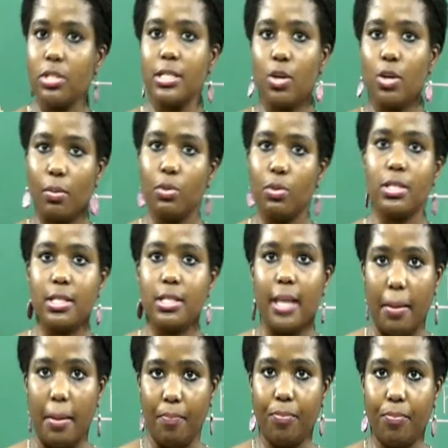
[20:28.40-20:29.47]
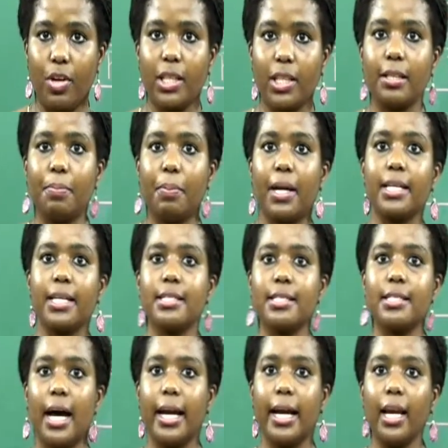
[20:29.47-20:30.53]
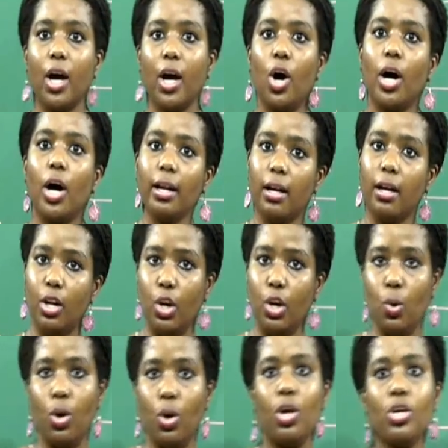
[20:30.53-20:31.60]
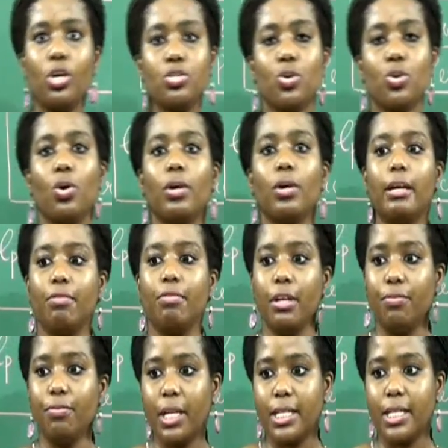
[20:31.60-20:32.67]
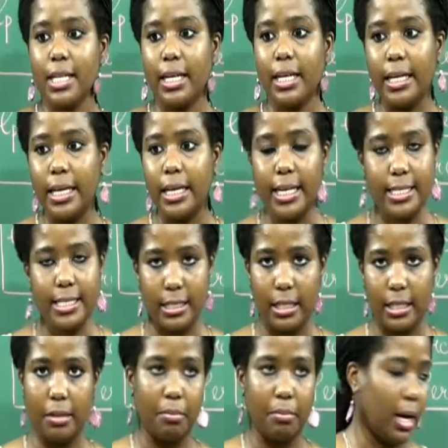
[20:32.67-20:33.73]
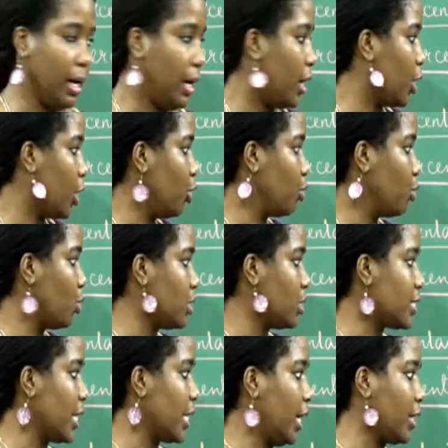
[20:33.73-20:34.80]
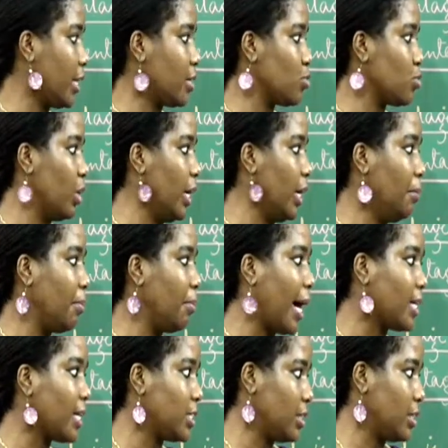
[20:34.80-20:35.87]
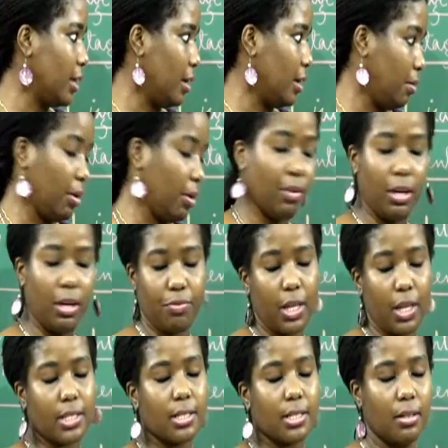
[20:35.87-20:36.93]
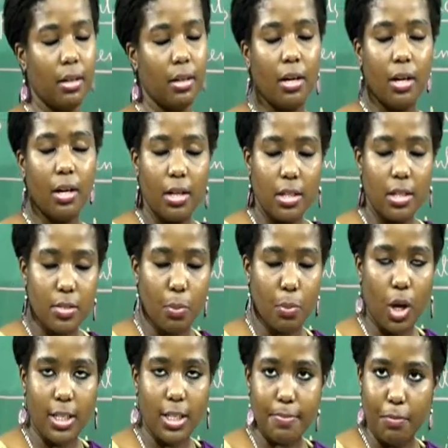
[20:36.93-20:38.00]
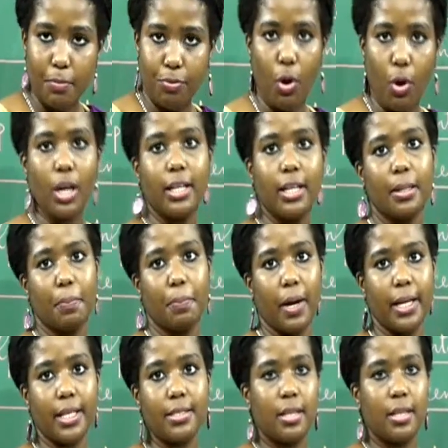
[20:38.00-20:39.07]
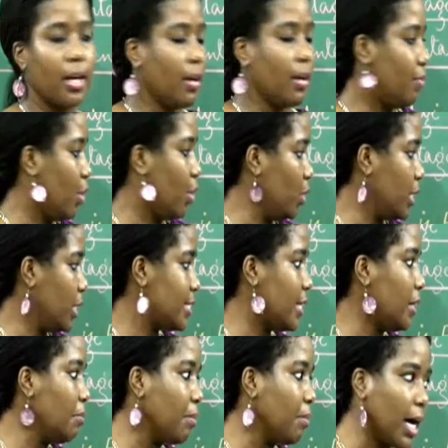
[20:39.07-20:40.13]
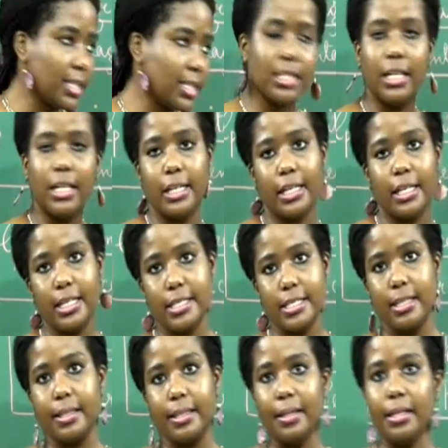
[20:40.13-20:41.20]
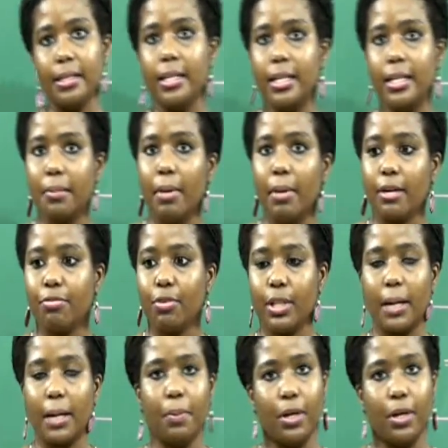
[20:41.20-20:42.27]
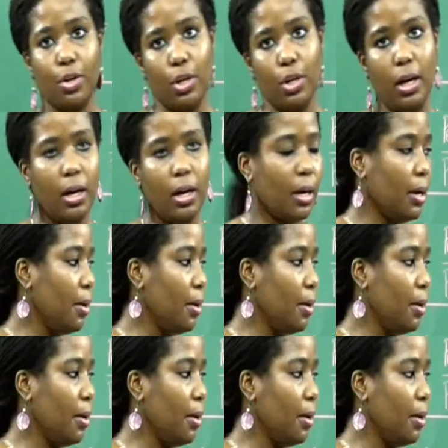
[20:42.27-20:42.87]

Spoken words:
is almost the same, whether the price is high or low. So even if there is an increase in the demand, you don't see, there is only even if there is a small fall in the price, we only see a marginal increase in the demand for that particular